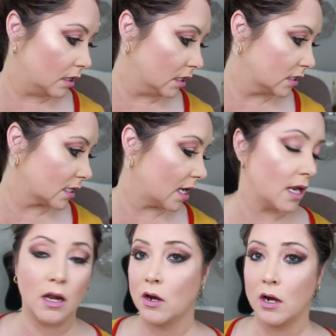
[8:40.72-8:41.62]
this
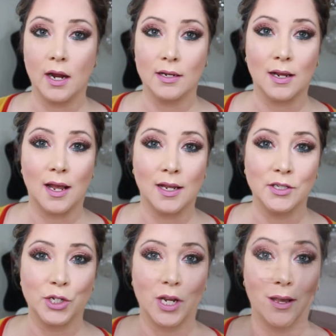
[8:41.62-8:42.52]
hair, and I
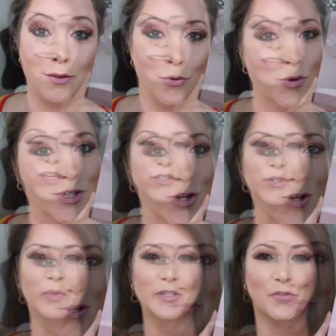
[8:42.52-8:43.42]
shall. Thank return. you
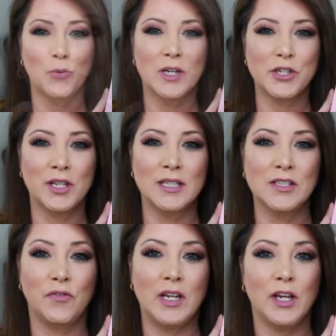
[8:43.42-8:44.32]
so much for watching
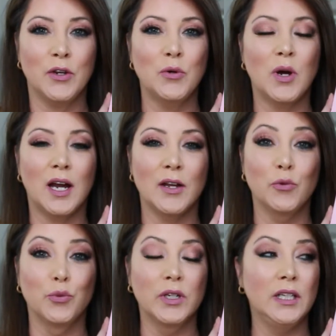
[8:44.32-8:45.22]
this video. I
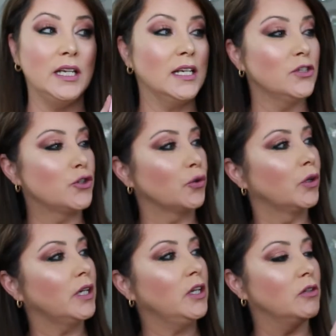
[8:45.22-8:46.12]
really
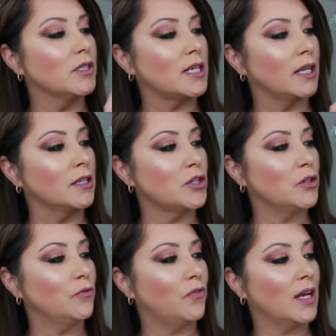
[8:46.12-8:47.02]
enjoyed using the
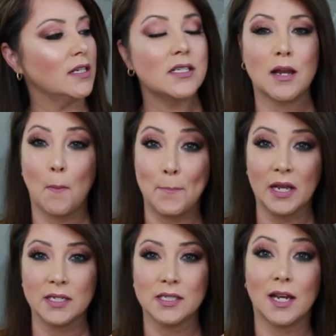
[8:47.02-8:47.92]
Too Faced
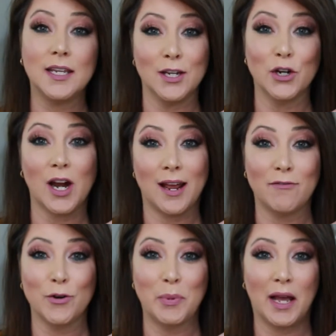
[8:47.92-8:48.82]
Best Year
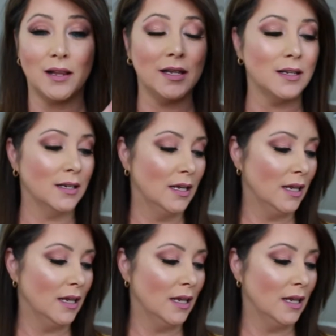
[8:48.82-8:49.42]
Ever palette.